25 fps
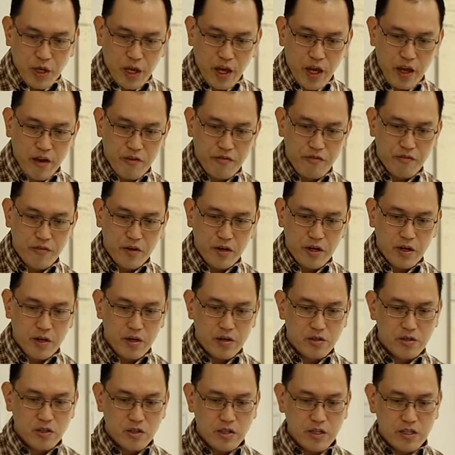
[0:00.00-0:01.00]
have
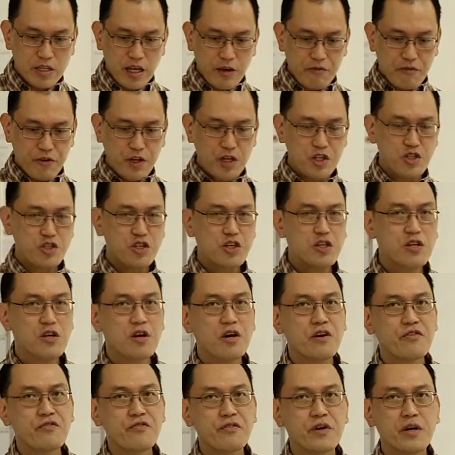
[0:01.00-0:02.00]
so the definition
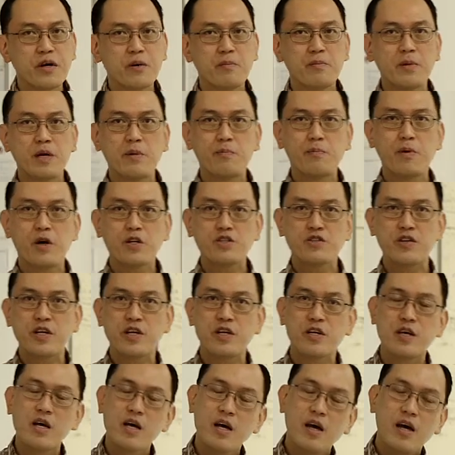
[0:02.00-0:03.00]
of a
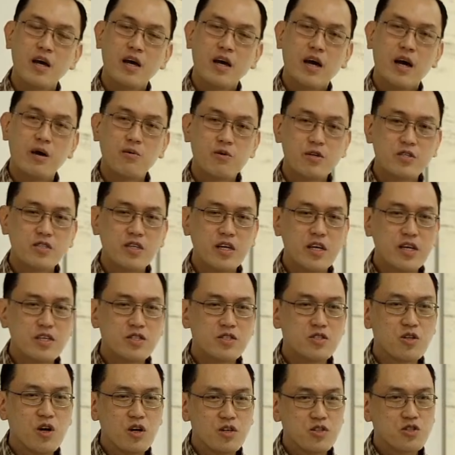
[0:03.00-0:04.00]
portrait, I would say,
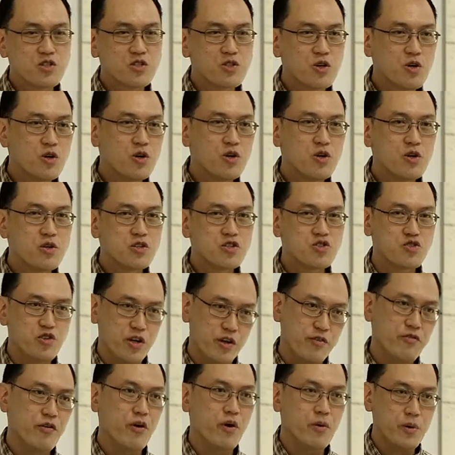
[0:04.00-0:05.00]
is not so
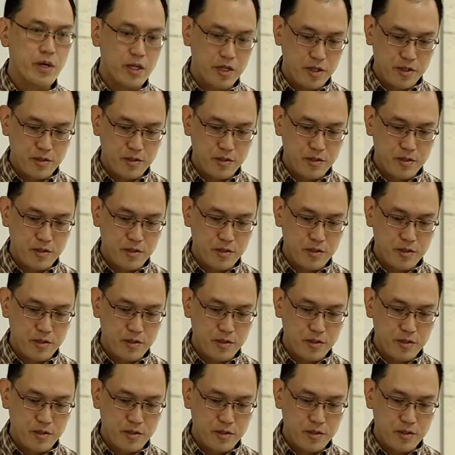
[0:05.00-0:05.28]
straightforward.